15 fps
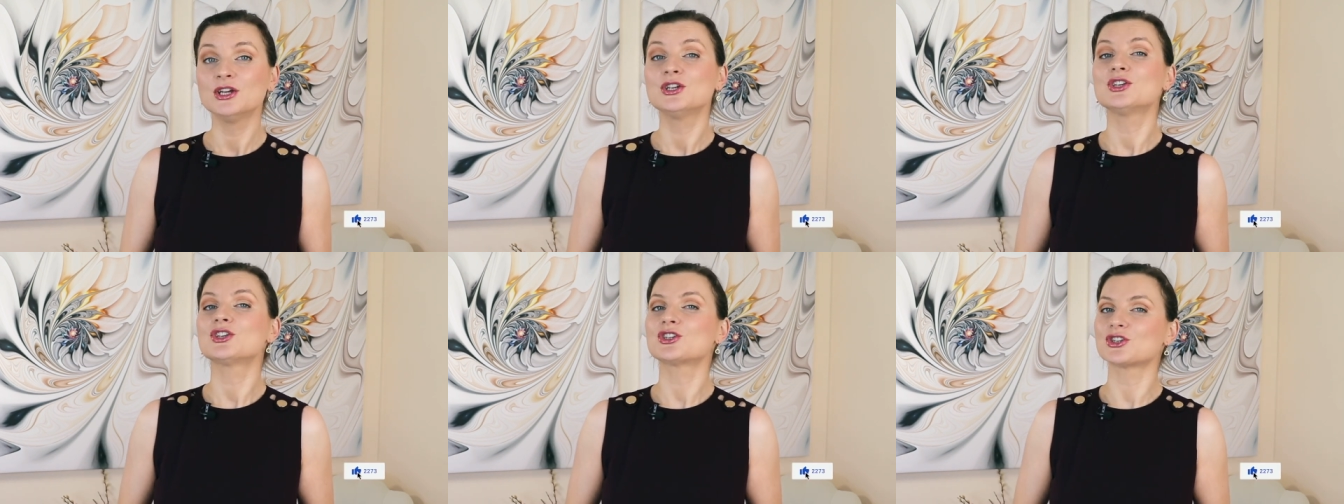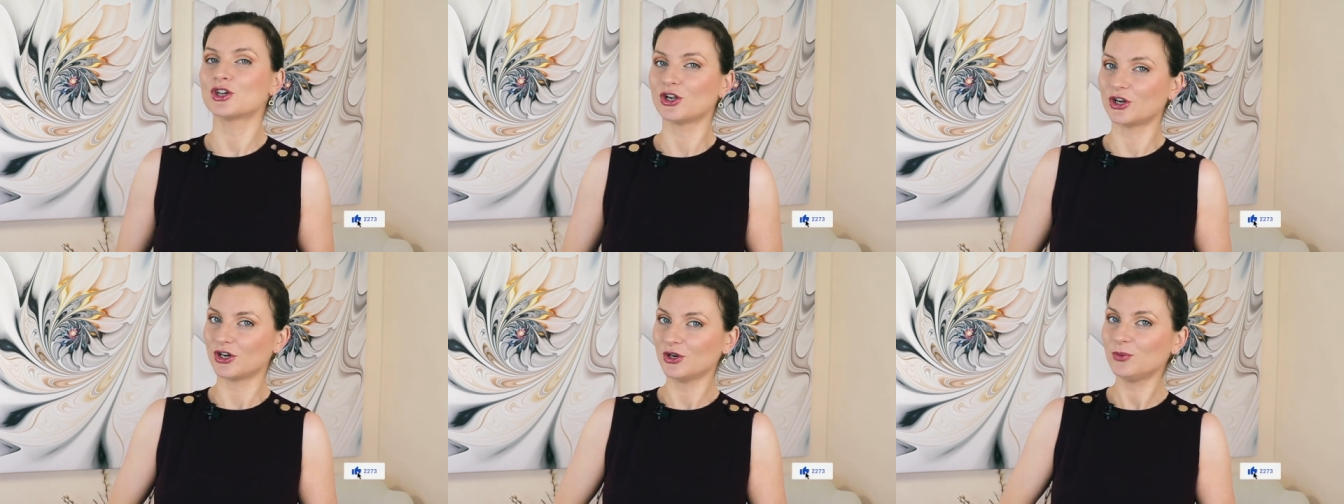
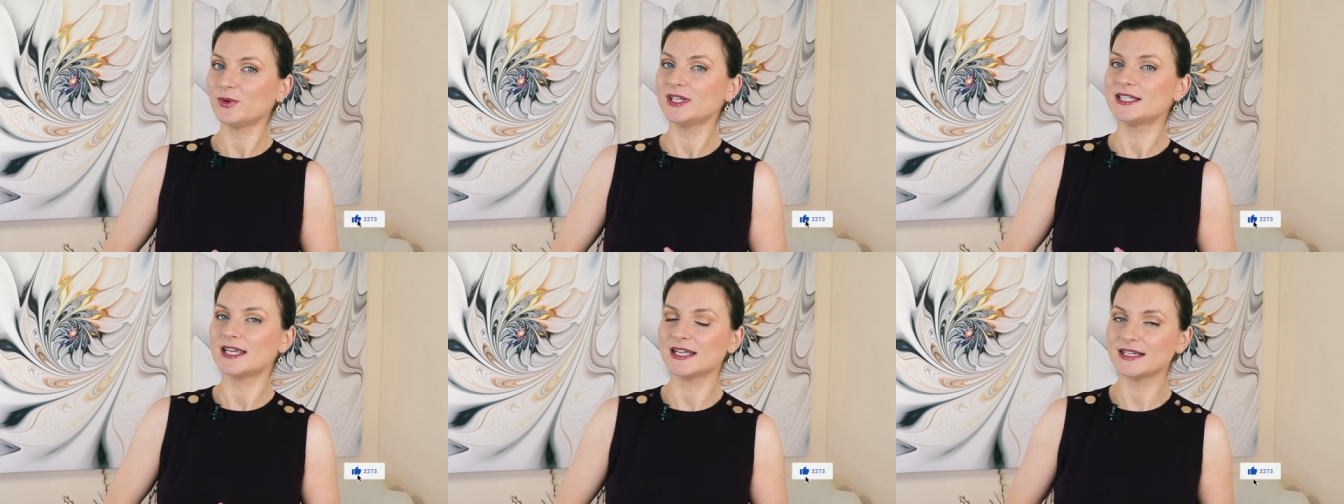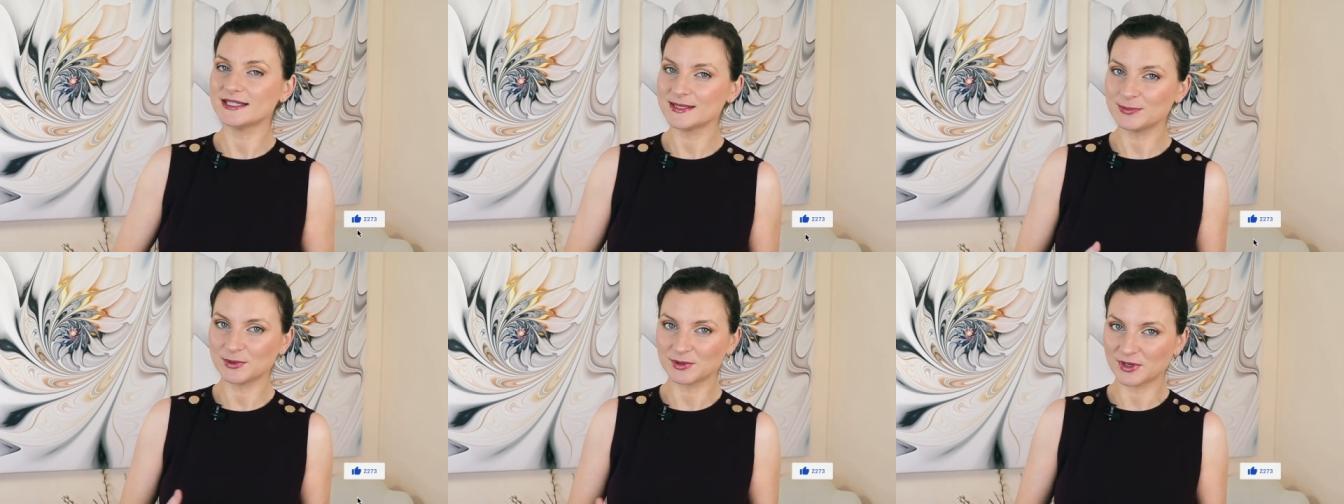Sure, we take
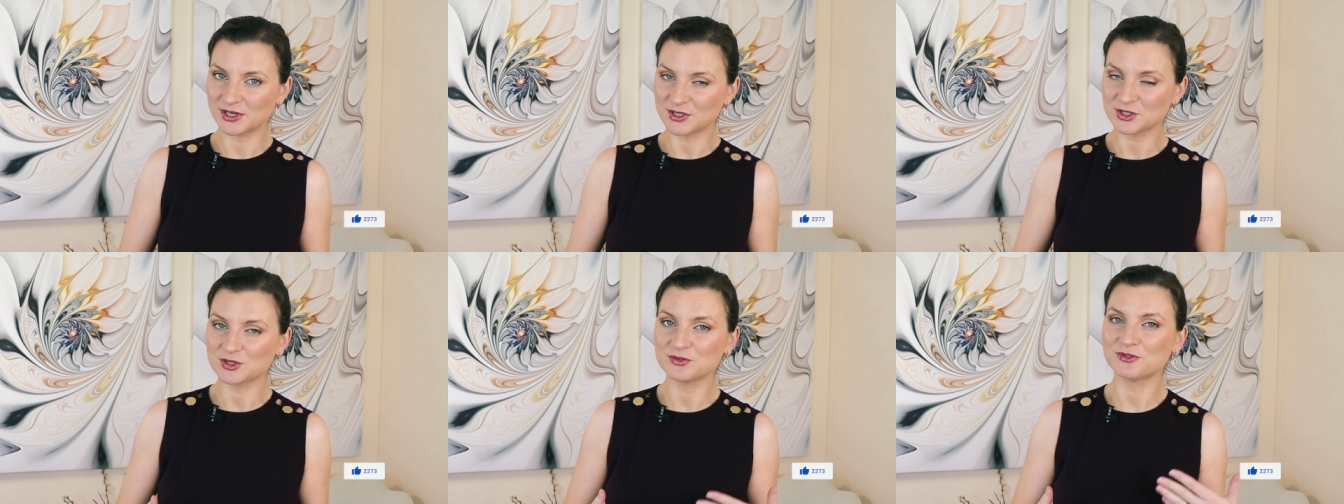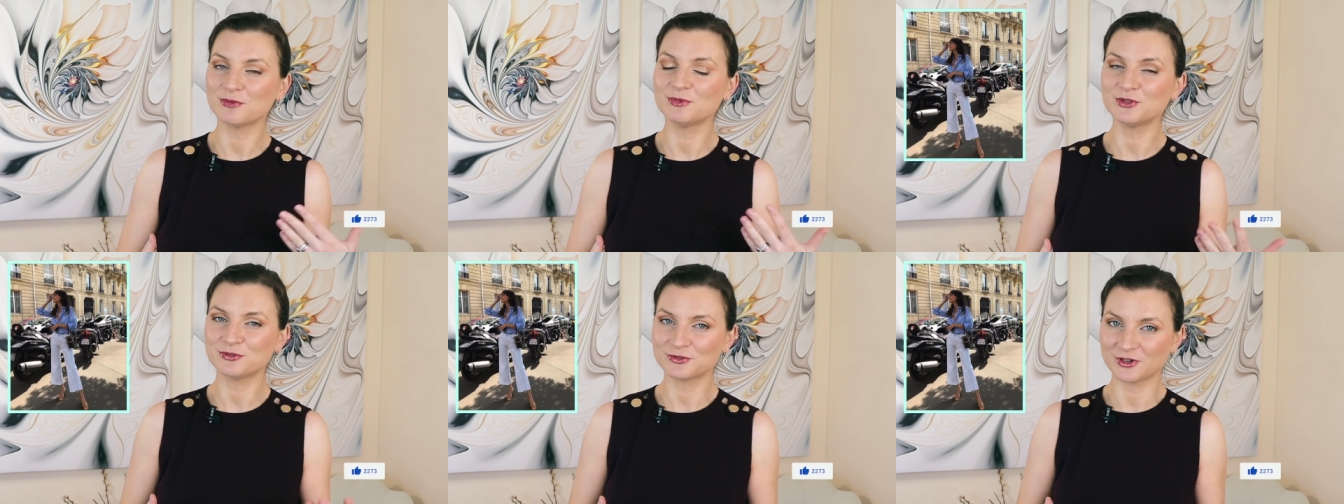inspiration
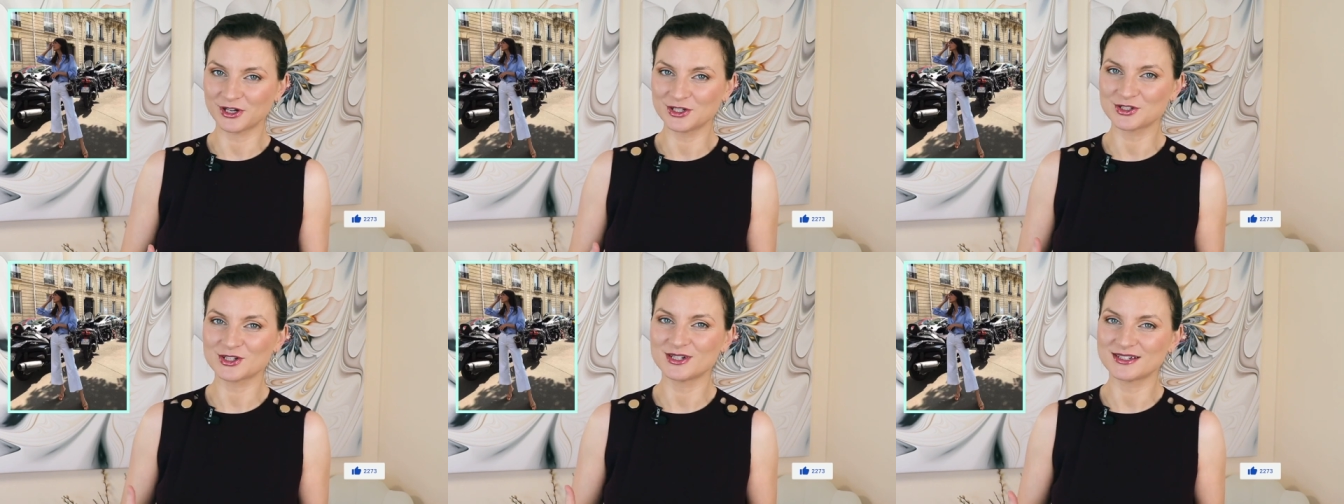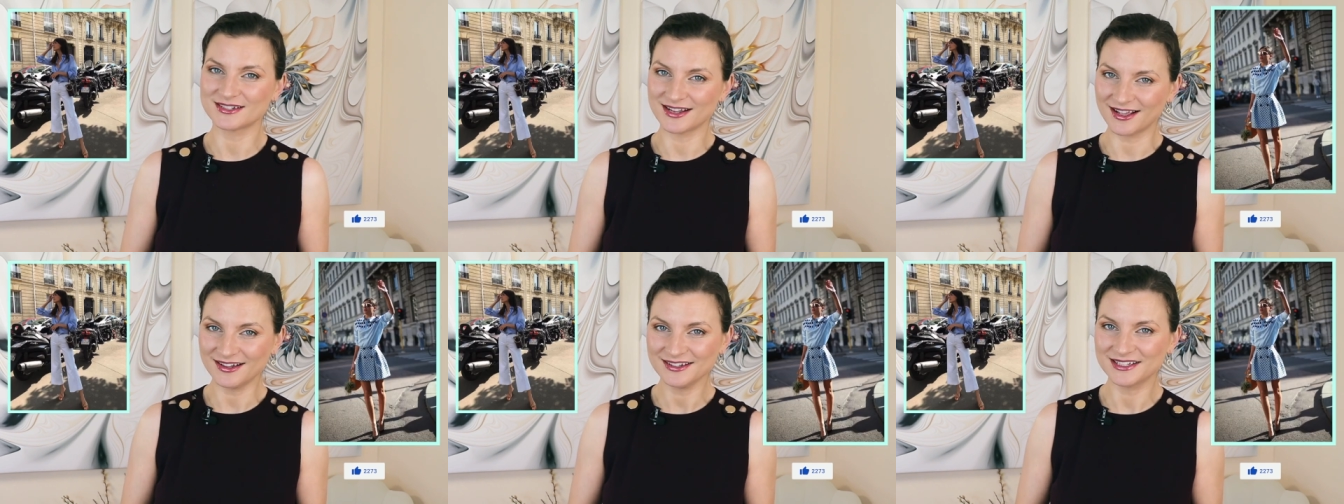from the French and
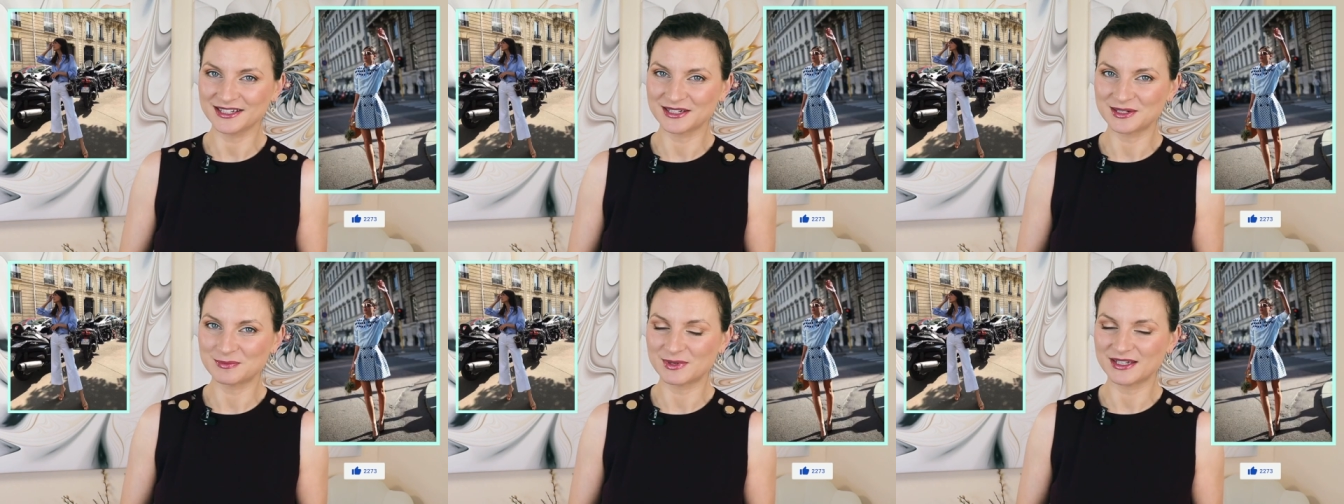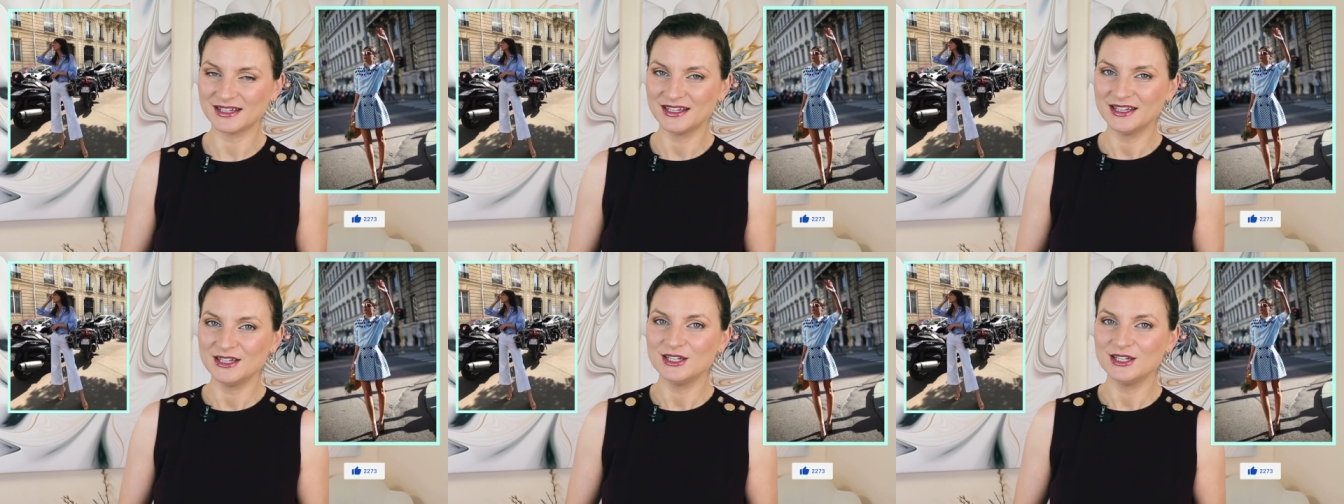Italian, but